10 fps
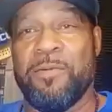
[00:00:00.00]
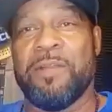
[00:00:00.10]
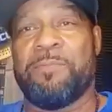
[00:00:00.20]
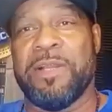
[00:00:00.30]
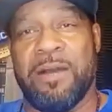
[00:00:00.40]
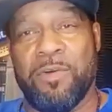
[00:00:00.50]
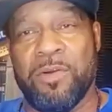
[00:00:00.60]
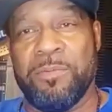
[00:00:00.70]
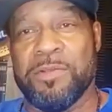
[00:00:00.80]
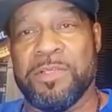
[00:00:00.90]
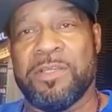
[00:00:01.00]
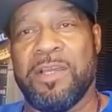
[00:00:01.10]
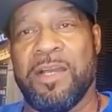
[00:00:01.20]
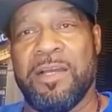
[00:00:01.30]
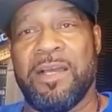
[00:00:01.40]
to put out more music.
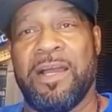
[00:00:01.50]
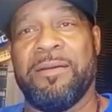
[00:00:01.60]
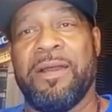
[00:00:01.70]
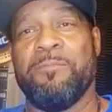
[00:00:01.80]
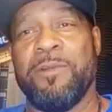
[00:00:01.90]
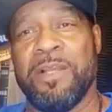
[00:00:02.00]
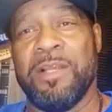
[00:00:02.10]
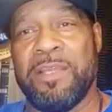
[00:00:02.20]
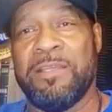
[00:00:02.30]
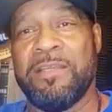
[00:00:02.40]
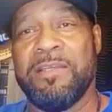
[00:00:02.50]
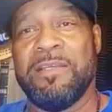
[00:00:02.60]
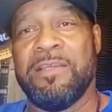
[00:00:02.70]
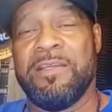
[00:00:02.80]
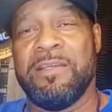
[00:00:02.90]
I'm really
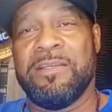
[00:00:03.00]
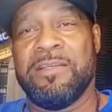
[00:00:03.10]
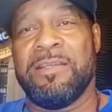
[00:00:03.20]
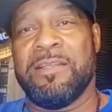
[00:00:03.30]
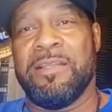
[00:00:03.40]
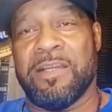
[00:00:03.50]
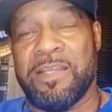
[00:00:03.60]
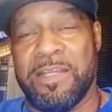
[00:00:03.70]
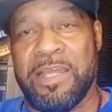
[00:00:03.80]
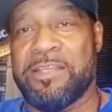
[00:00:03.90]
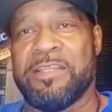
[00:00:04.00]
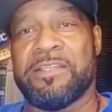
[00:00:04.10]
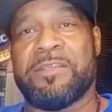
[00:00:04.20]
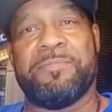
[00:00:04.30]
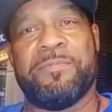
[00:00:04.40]
looking at
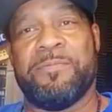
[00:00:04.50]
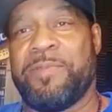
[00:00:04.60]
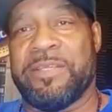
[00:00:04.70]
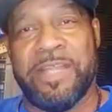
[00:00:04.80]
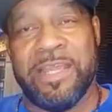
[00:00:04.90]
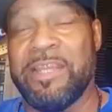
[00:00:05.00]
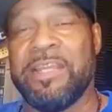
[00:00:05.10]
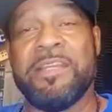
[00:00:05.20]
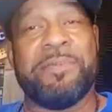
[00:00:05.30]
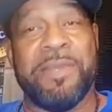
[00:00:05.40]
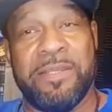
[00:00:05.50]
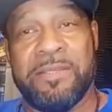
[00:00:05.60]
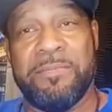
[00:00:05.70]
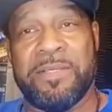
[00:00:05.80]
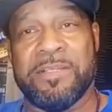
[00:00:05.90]
just be staying
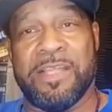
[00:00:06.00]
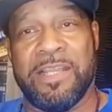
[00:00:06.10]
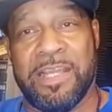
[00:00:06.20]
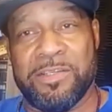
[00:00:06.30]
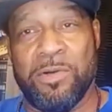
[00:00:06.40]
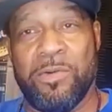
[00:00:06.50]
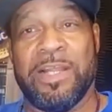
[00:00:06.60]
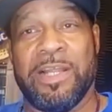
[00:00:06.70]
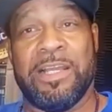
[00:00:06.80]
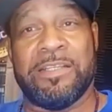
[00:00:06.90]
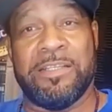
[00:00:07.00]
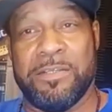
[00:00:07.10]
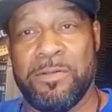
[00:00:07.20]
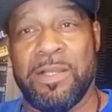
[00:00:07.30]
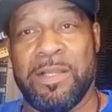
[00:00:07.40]
independent, because I like doing what I like to
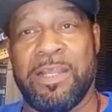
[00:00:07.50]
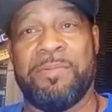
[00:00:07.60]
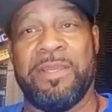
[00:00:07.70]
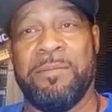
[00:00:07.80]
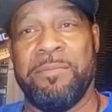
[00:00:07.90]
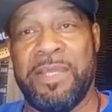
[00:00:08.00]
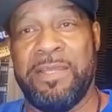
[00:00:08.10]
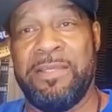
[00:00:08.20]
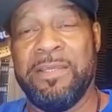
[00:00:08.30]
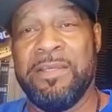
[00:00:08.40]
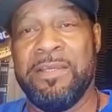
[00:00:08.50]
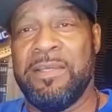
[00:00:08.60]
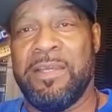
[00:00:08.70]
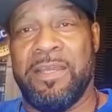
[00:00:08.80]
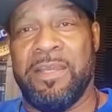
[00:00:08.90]
do. I like being me,
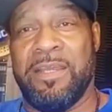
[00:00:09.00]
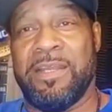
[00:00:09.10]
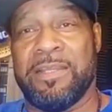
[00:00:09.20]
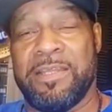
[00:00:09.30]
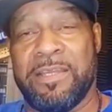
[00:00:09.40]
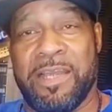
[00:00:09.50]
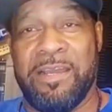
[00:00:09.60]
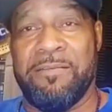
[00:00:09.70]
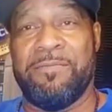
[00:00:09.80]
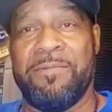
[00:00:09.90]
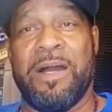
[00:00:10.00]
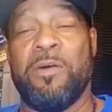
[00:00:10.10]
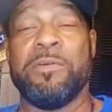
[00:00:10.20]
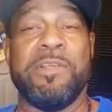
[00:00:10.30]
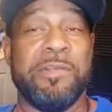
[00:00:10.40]
and I think I have my
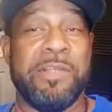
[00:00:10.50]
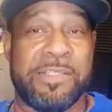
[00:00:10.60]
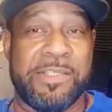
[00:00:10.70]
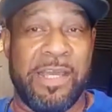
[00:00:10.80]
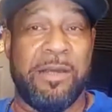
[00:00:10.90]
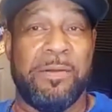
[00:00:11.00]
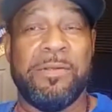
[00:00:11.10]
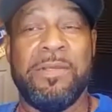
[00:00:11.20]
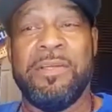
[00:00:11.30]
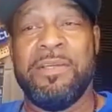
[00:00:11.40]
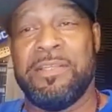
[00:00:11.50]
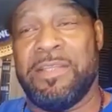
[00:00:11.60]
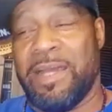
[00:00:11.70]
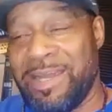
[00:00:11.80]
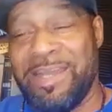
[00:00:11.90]
own unique sound.
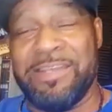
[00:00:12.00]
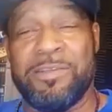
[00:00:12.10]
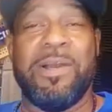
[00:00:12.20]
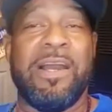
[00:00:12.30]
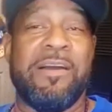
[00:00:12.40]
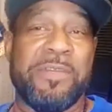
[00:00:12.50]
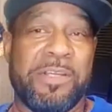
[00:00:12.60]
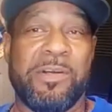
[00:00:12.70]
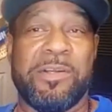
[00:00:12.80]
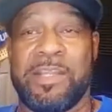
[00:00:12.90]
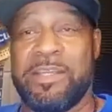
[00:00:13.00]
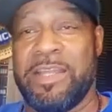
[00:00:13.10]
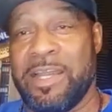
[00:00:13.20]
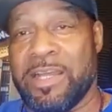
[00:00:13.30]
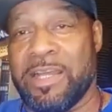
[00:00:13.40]
I do have material
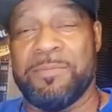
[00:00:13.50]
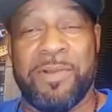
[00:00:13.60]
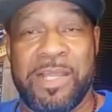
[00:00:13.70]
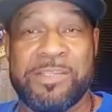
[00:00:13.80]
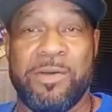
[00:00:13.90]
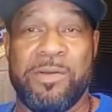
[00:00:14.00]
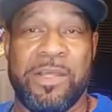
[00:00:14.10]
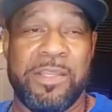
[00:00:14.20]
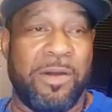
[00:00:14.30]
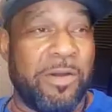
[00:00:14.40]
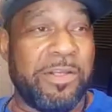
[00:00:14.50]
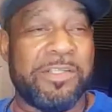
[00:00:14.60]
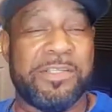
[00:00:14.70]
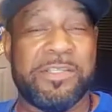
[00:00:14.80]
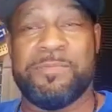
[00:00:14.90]
that I could place on other
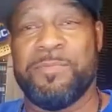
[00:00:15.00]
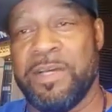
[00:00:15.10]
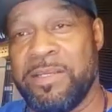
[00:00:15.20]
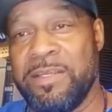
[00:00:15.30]
artists, but